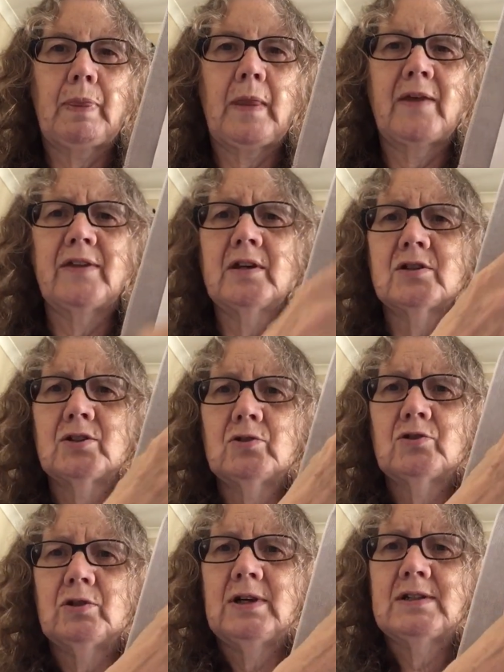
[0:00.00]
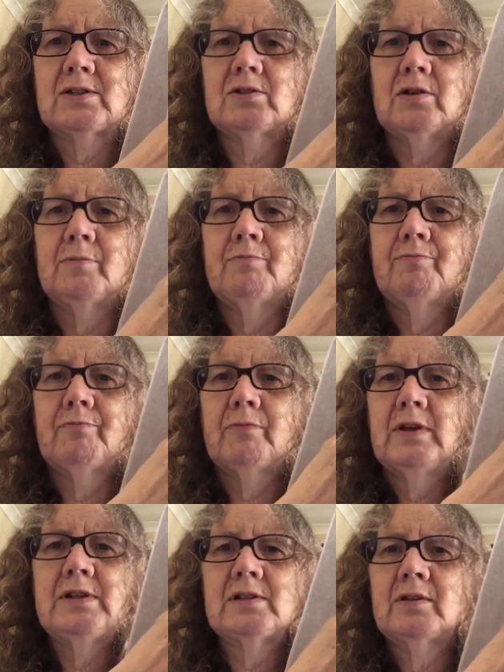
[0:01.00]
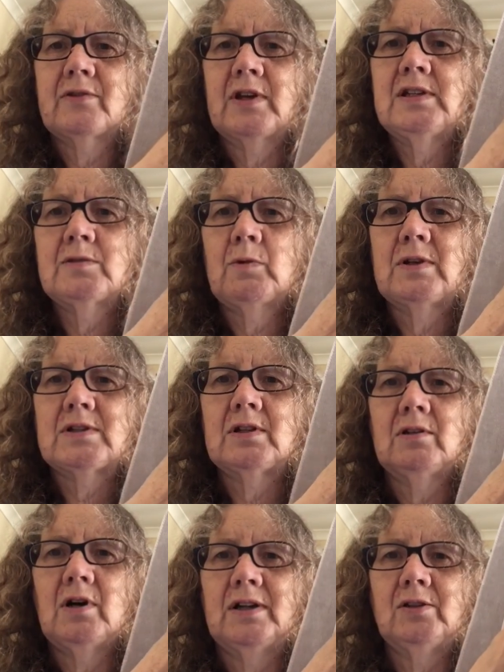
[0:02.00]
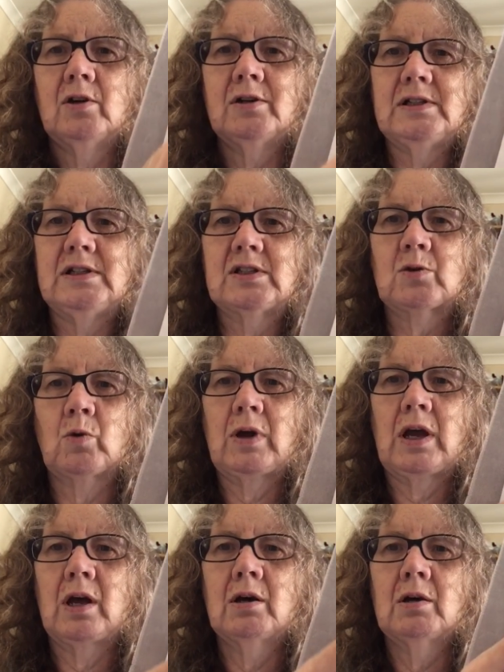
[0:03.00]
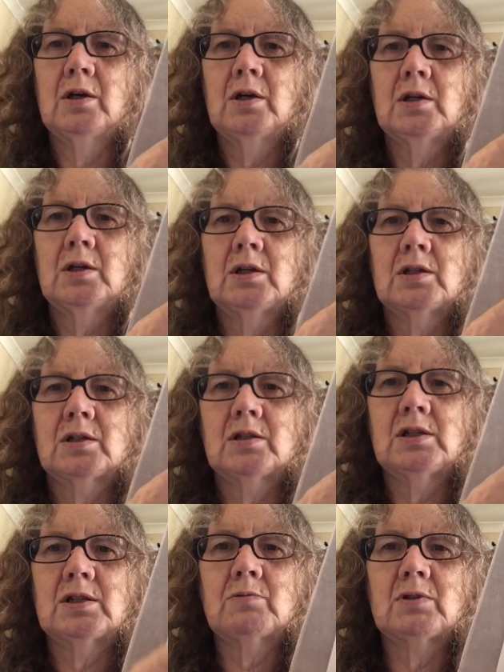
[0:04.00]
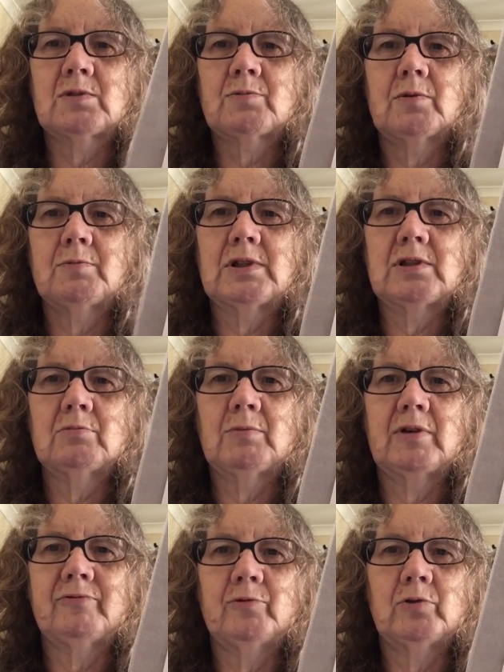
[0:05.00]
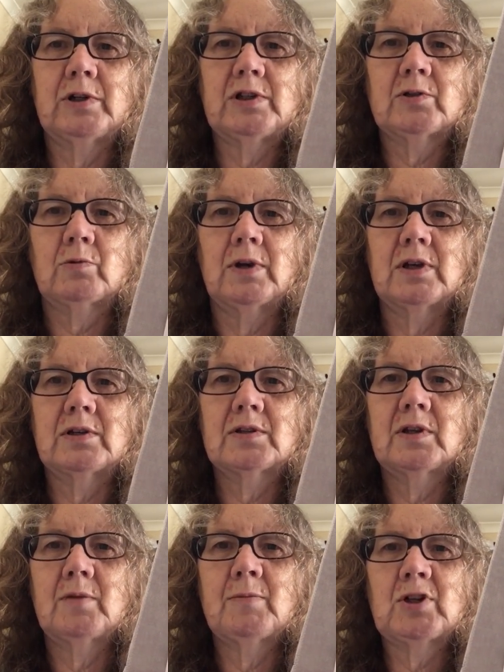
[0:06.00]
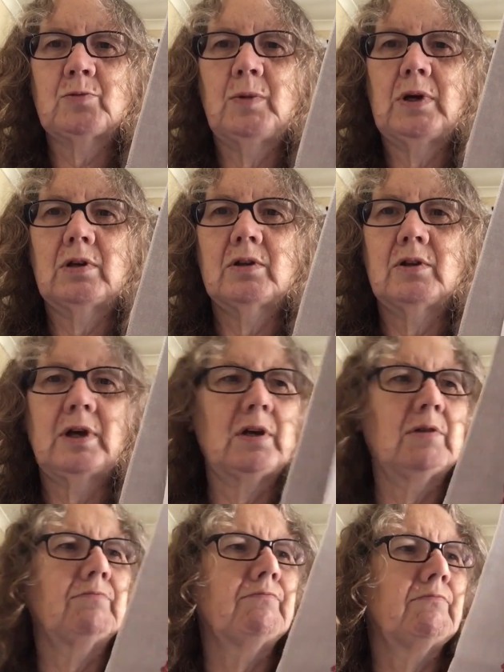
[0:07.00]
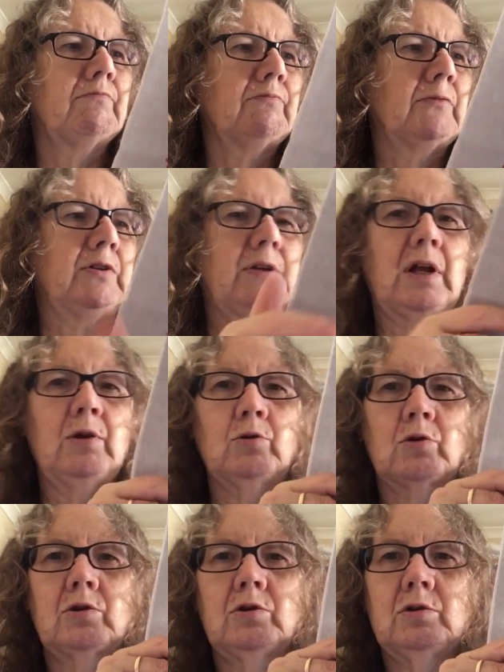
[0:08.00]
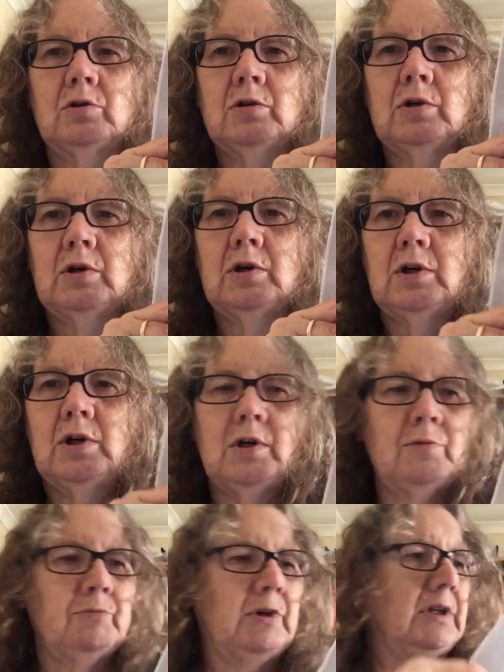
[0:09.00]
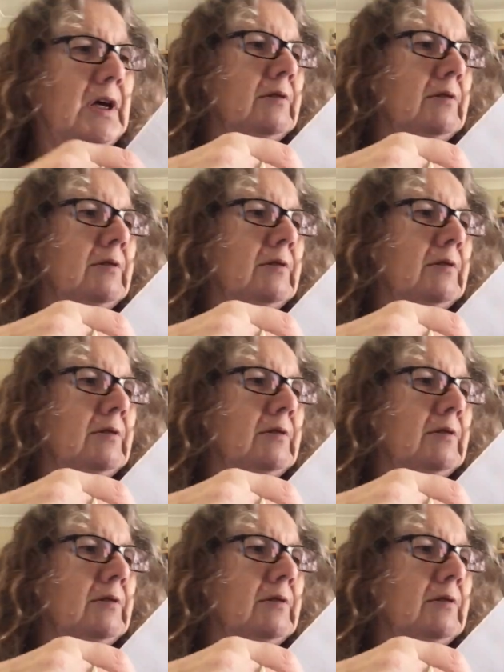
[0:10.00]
I think I told you last time, these ones are like 90 square. This one's probably still about 40 square. So they're much bigger than they look. But yeah, it